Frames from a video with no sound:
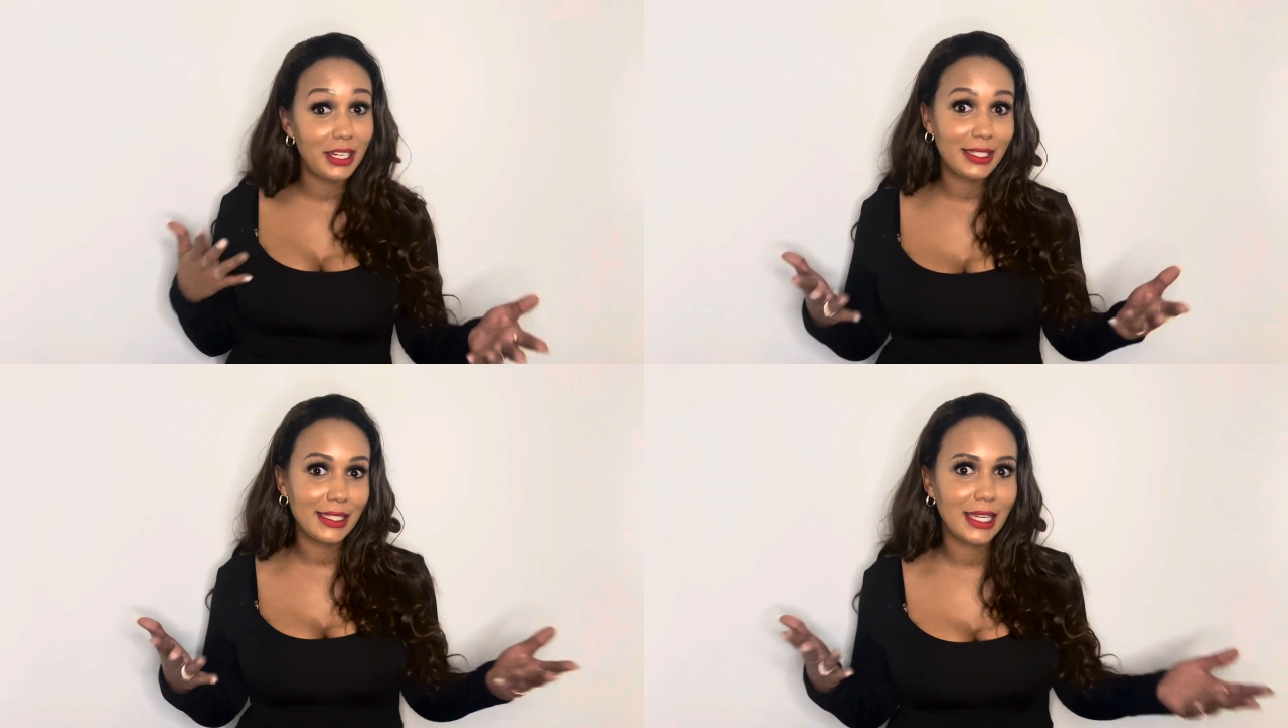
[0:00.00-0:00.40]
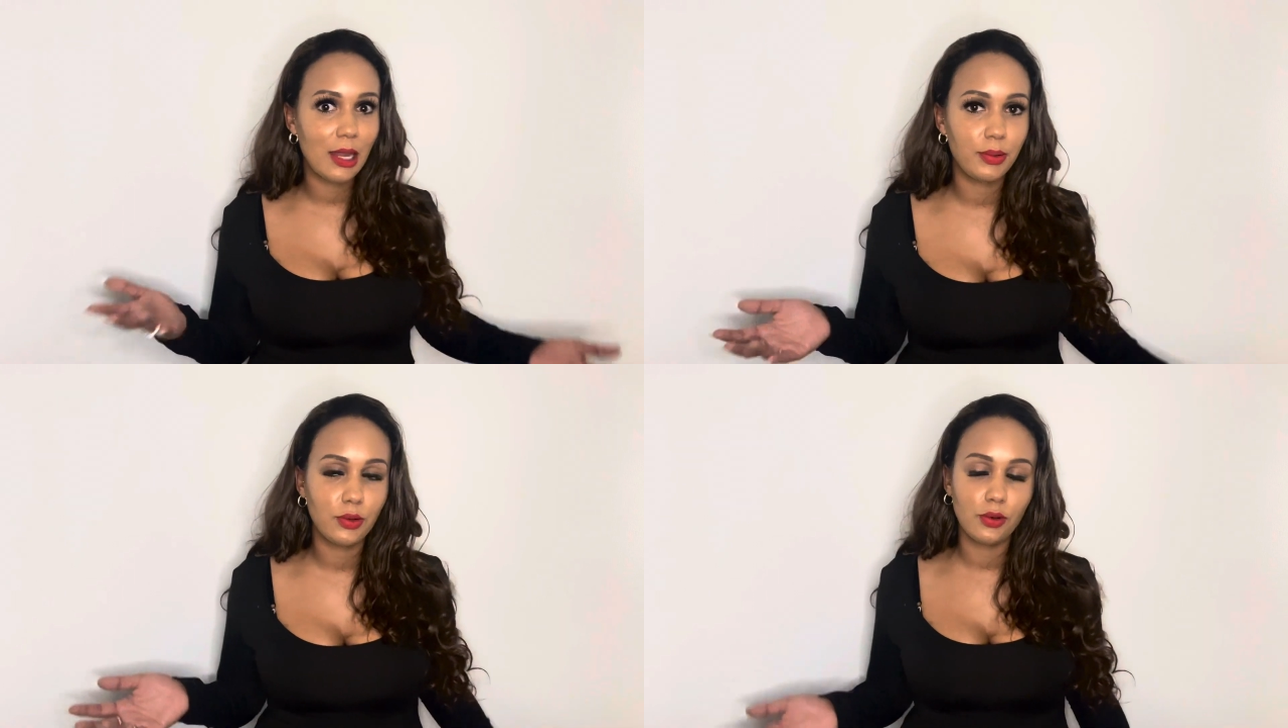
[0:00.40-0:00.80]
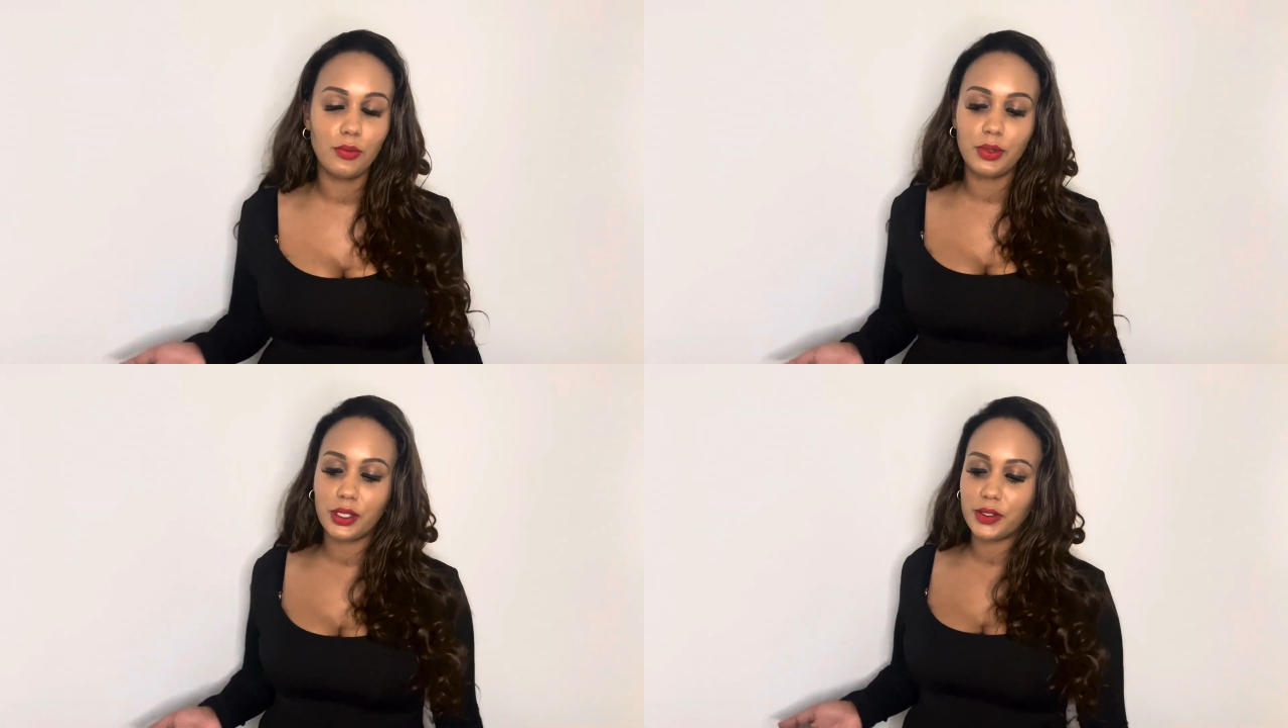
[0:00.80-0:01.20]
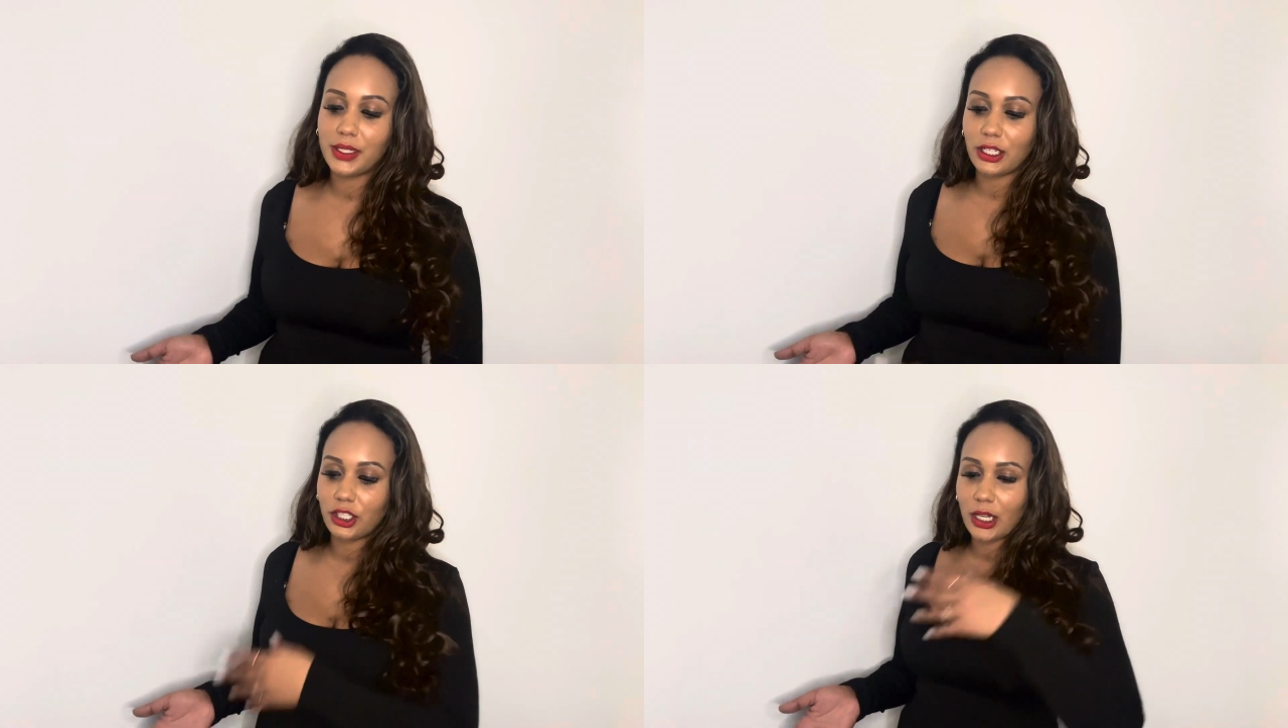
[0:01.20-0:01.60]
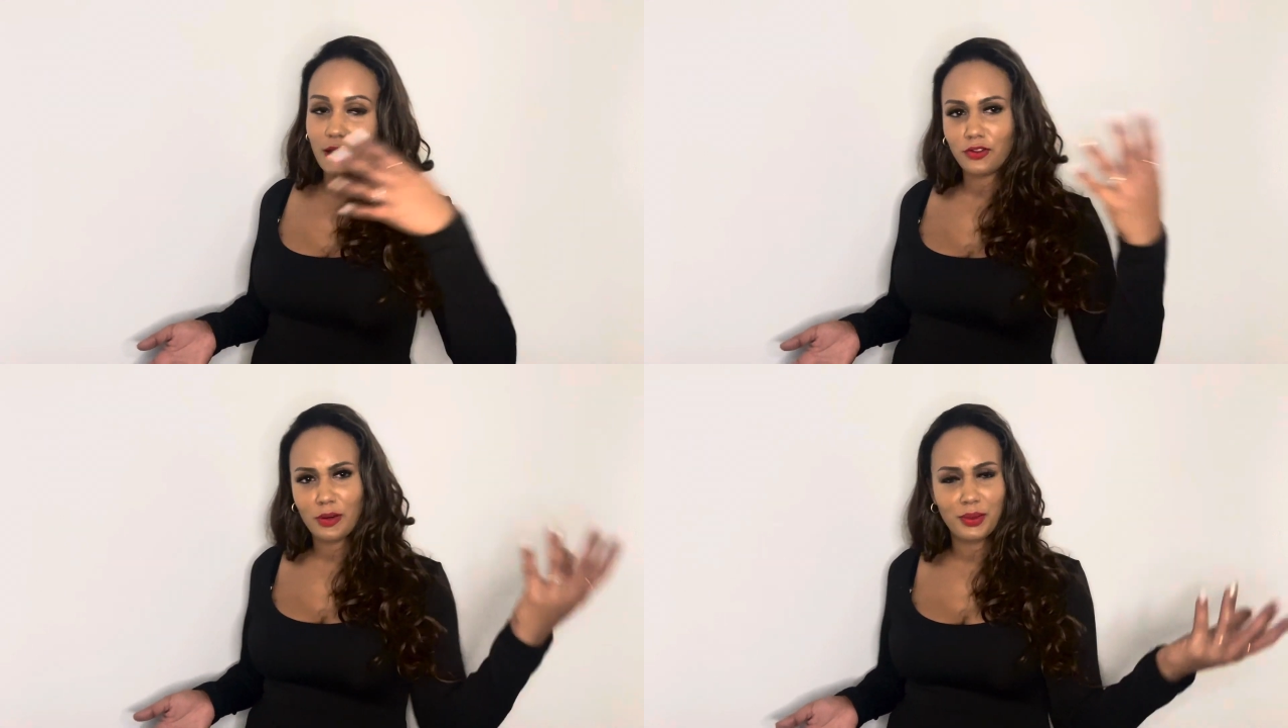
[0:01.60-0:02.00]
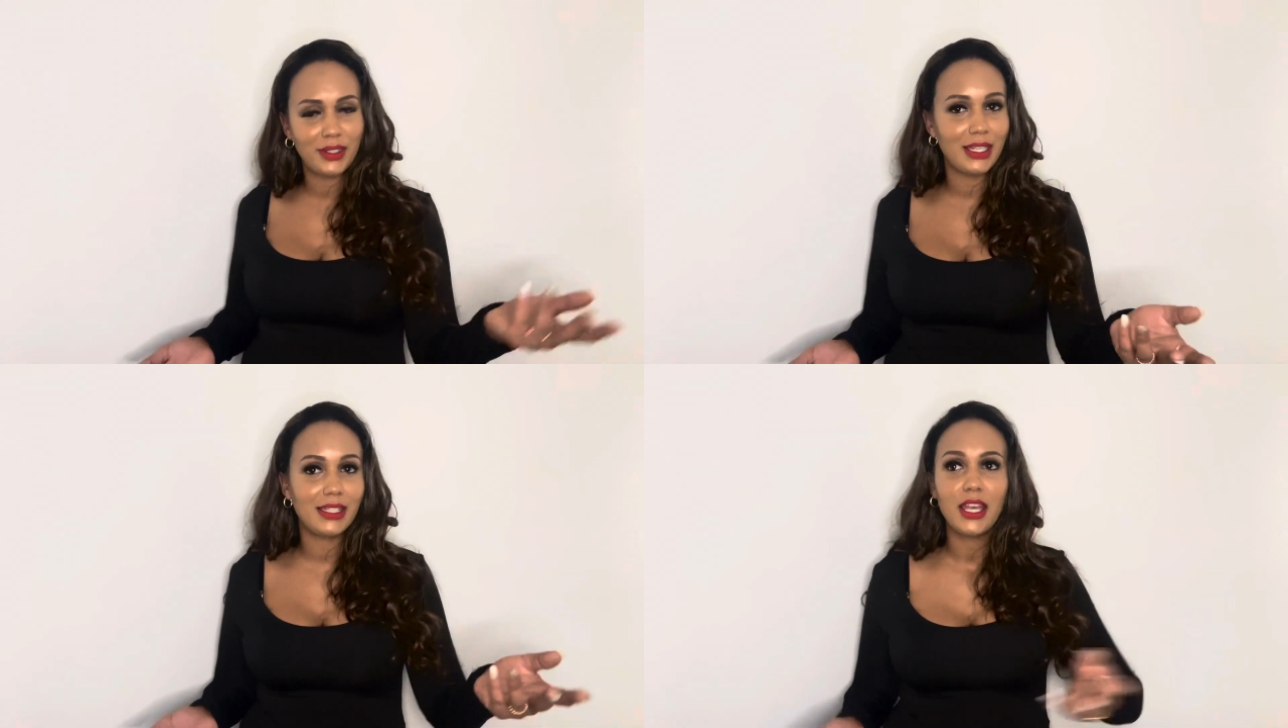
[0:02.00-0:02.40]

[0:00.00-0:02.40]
in Capricorn, because Sagittarius represents